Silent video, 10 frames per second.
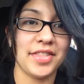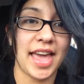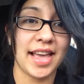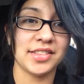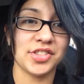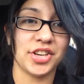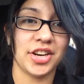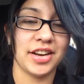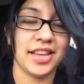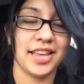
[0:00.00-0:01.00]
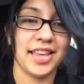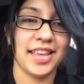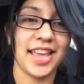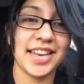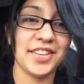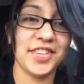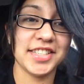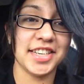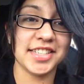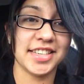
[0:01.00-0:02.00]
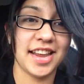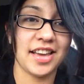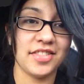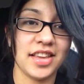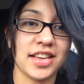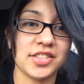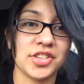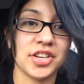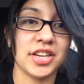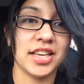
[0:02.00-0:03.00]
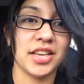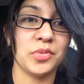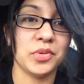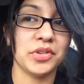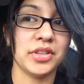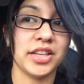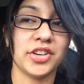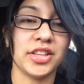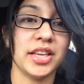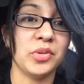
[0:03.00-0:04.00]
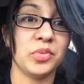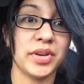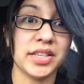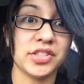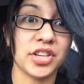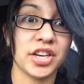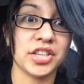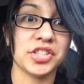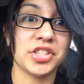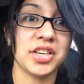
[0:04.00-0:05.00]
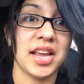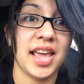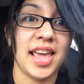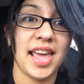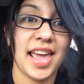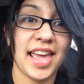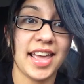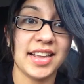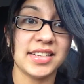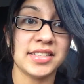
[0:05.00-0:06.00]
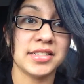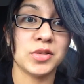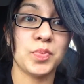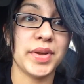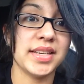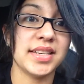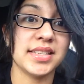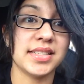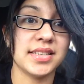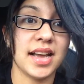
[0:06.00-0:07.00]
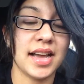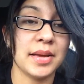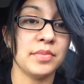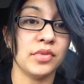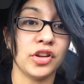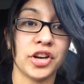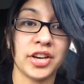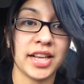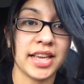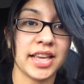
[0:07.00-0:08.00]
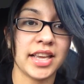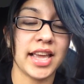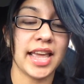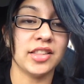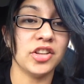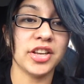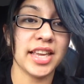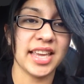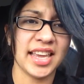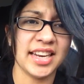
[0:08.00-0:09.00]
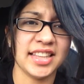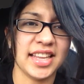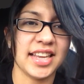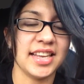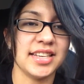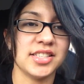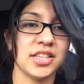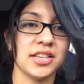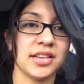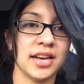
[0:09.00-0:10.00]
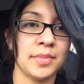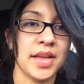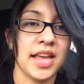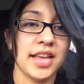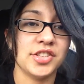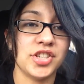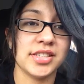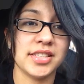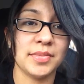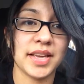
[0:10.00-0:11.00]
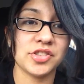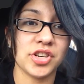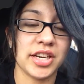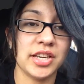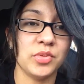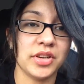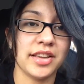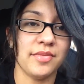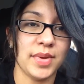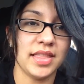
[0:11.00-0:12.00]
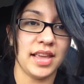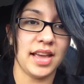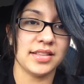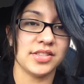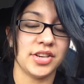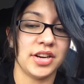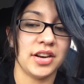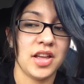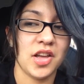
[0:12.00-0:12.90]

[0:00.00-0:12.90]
the answer. And if he doesn't have the answer, he will literally research and spend his time learning and looking anything he needs to look up just to make sure he will give me the answer.